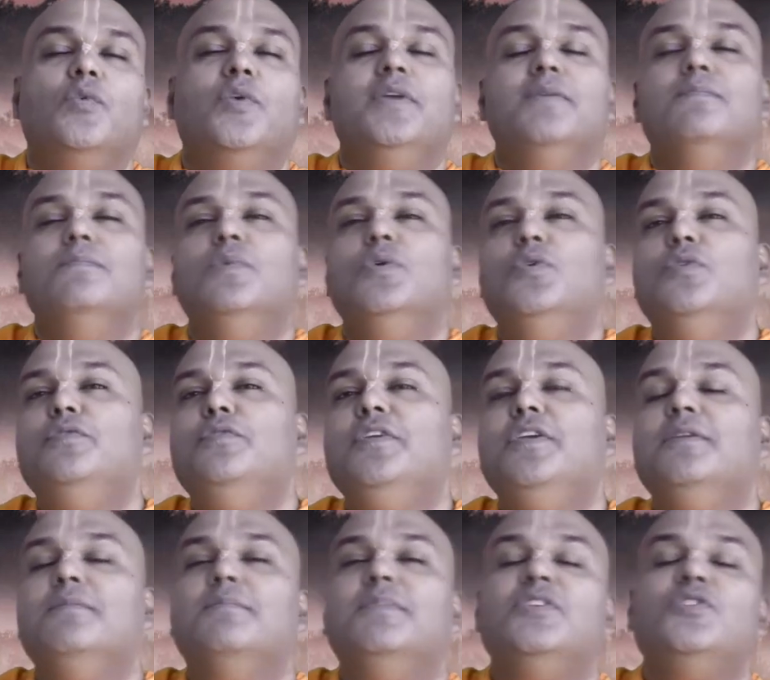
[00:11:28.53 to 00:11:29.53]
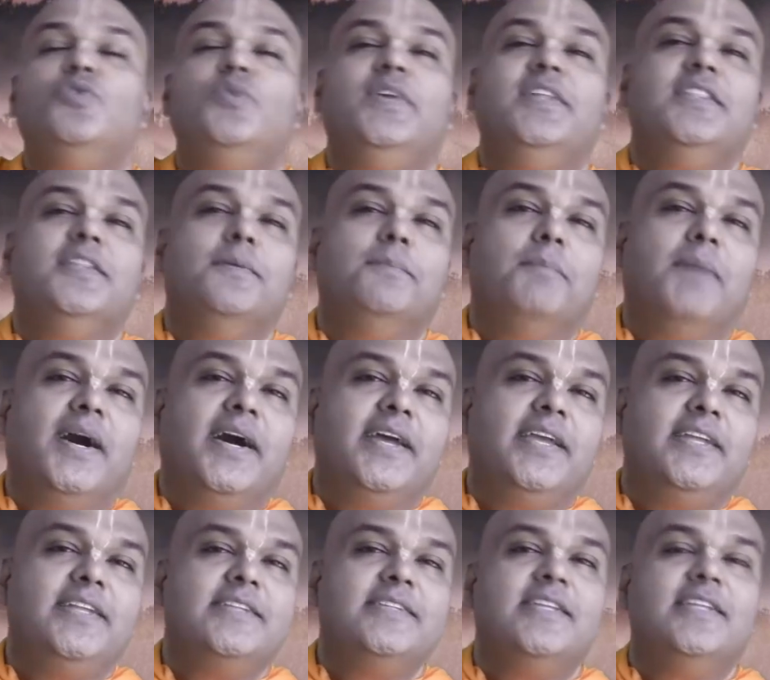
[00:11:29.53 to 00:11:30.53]
we moving between the
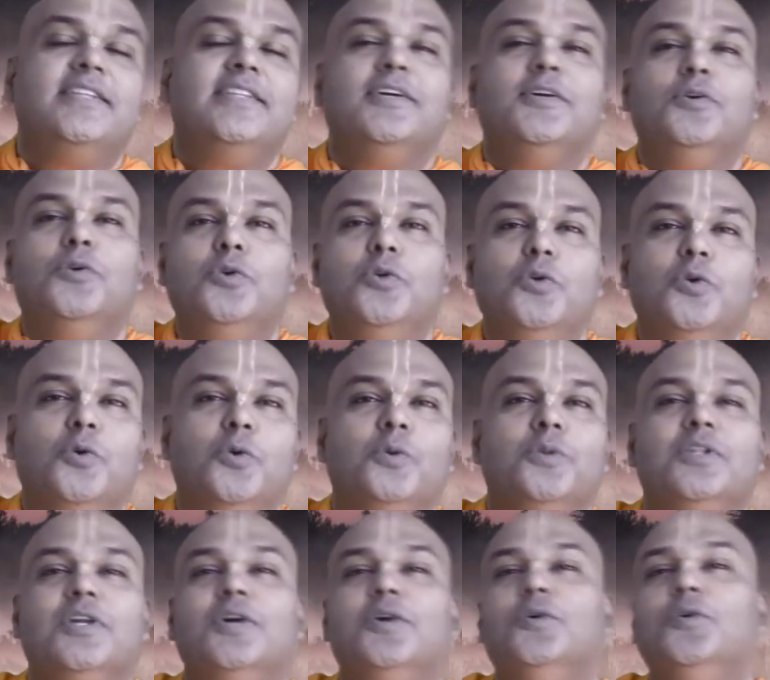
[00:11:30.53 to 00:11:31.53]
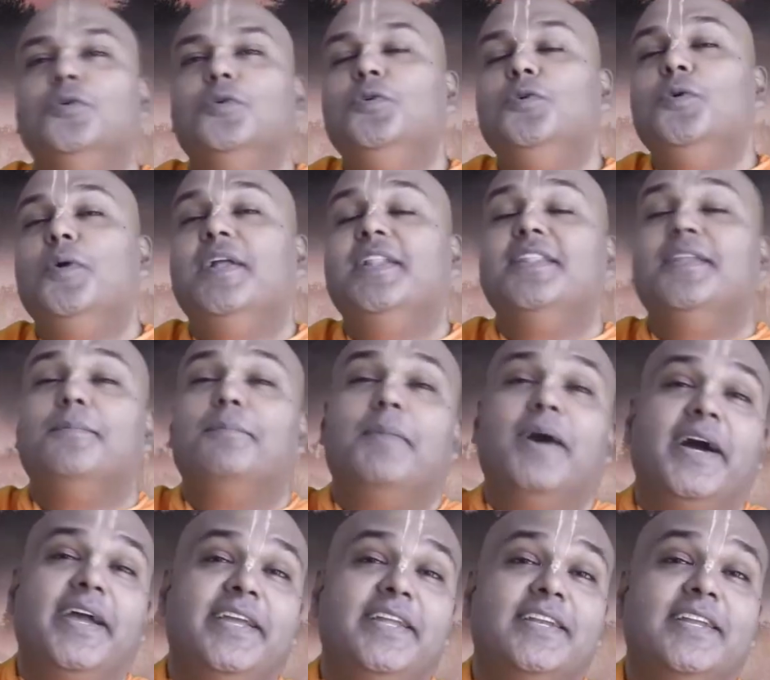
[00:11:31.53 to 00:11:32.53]
mind and the guru and the
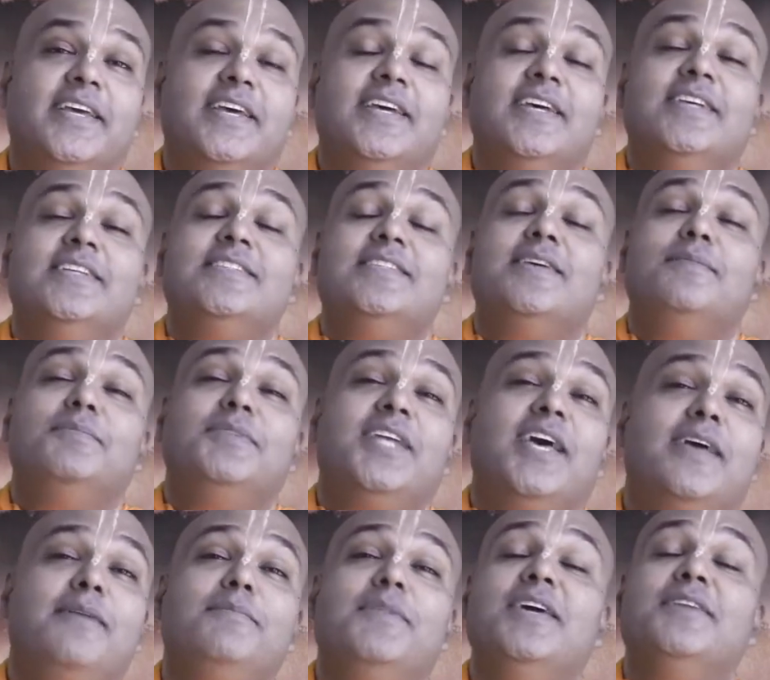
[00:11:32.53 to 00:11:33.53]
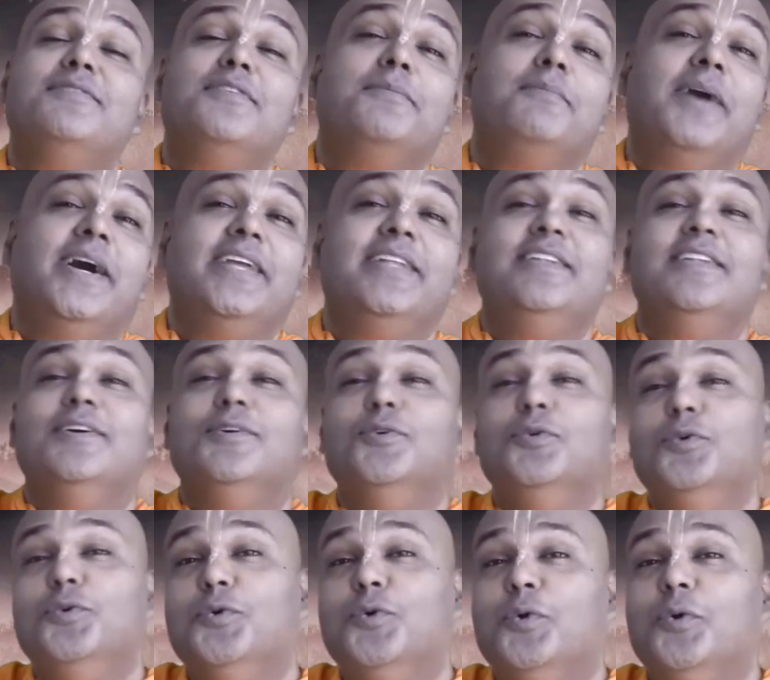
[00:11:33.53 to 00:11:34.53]
mind. Sometime never mind the
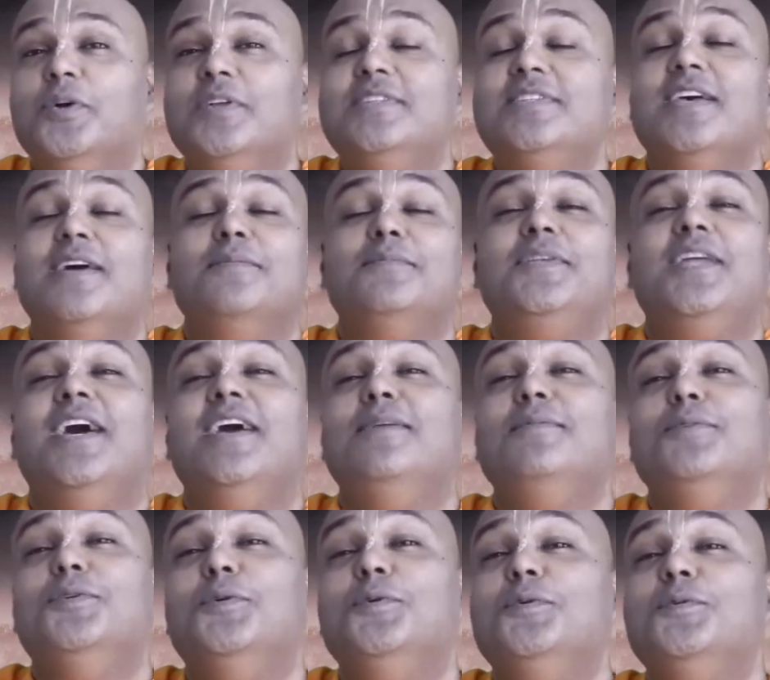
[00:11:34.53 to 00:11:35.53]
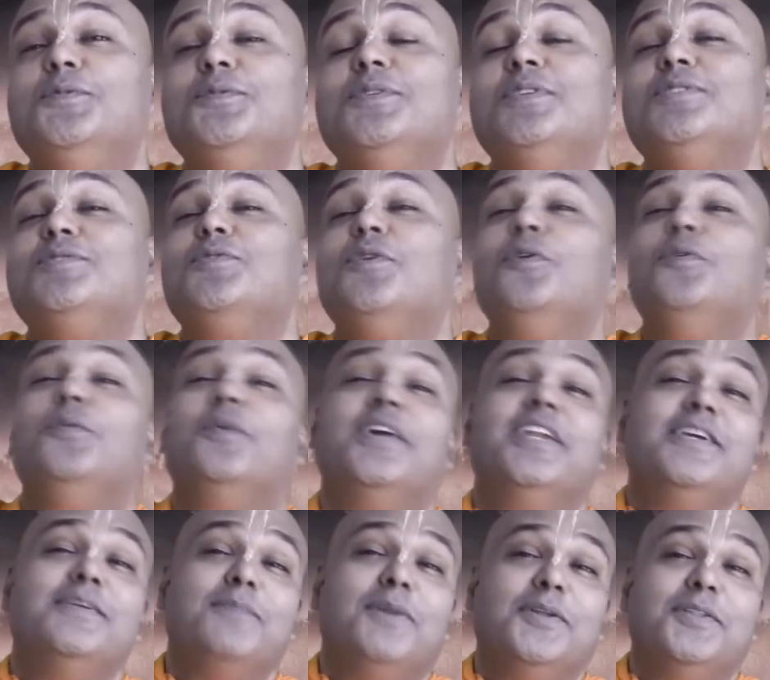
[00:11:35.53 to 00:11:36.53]
guru. Sometime guru says, don't
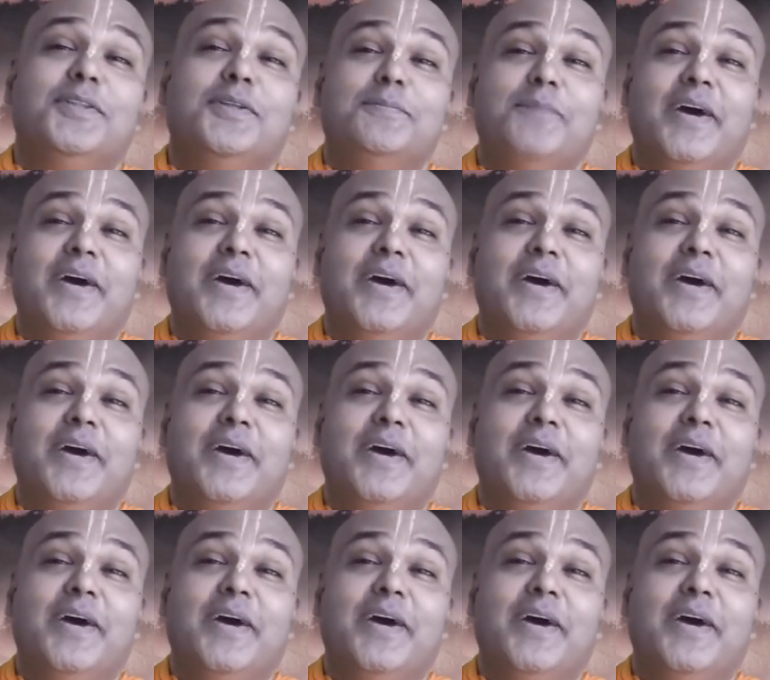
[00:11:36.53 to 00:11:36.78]
worry about the